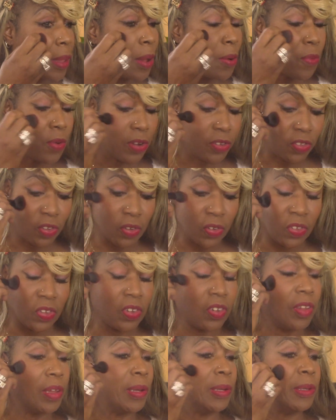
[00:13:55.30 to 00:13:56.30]
I want you
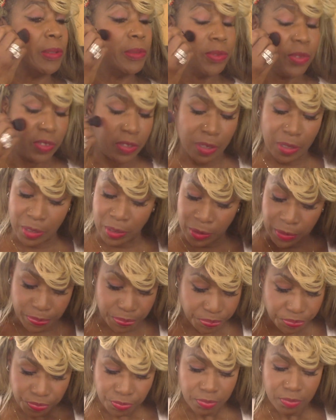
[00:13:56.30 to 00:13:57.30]
to do." So
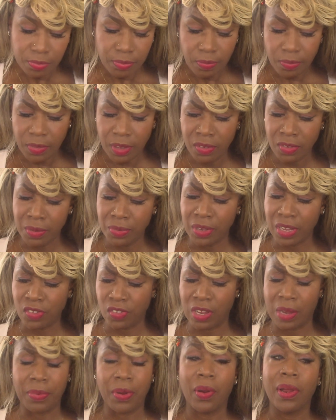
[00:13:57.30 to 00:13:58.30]
sometimes
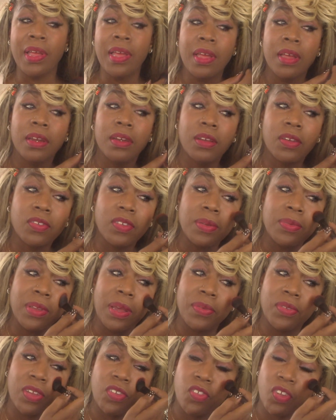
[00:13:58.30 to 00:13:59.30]
you gotta be ready. No,
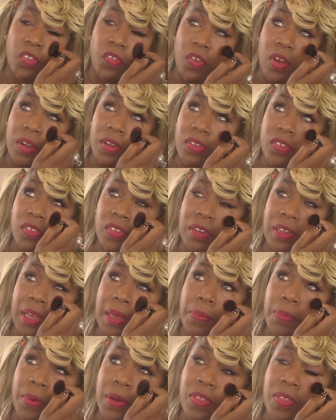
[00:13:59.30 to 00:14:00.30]
sometimes I just fall
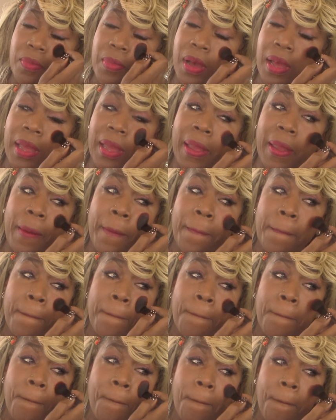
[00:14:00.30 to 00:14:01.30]
asleep with my
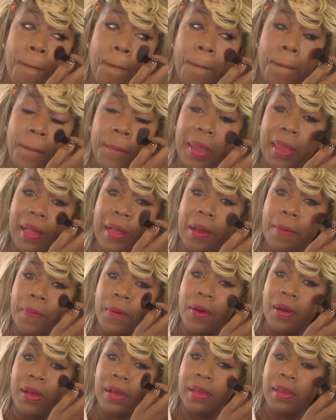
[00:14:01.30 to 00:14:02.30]
makeup
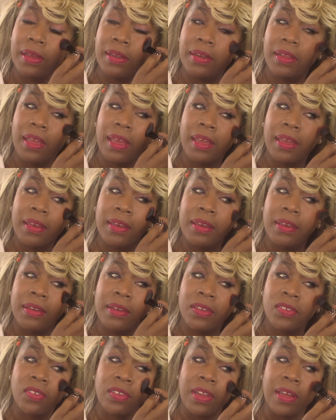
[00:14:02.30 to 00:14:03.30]
on, and
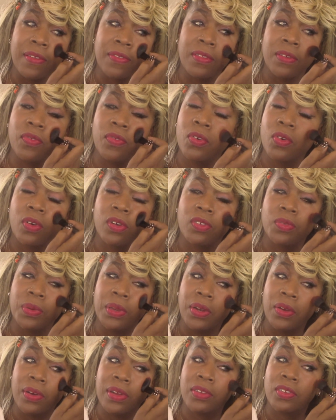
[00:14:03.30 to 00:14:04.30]
it's not. course, we
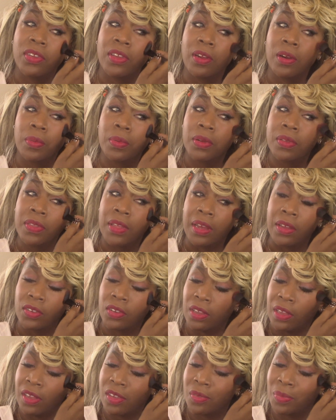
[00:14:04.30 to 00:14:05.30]
know how terrible that
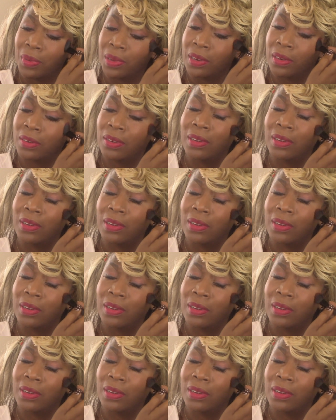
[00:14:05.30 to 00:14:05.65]
is, but